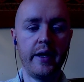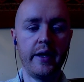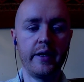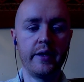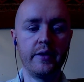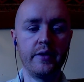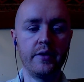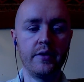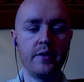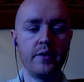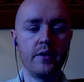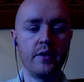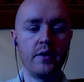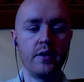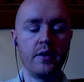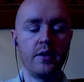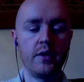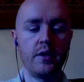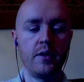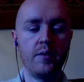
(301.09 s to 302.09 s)
and
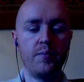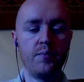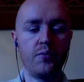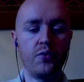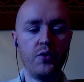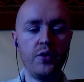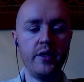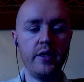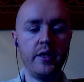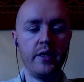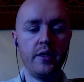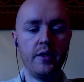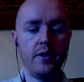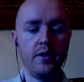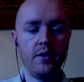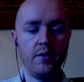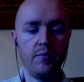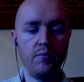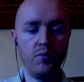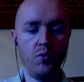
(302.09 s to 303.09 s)
bring
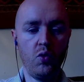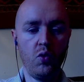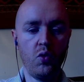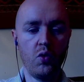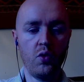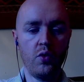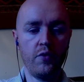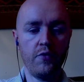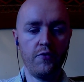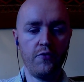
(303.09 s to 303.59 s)
in more